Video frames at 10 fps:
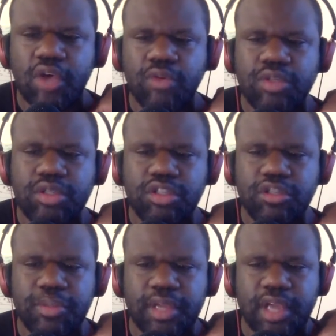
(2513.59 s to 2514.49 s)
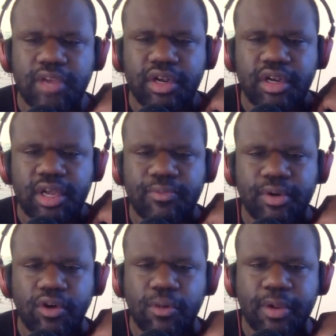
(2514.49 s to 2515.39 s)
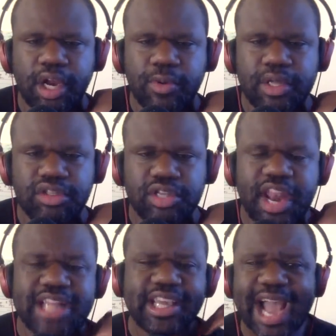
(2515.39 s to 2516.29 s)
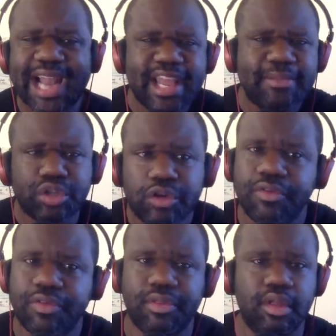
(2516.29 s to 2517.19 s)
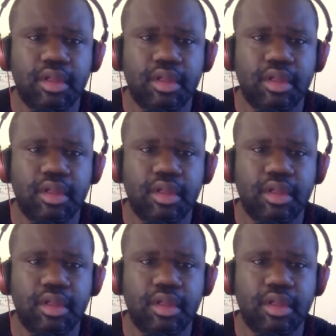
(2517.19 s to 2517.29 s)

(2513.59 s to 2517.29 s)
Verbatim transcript: We choose to be ignorant and dumb for no apparent reason. Shit. That's the goddamn truth.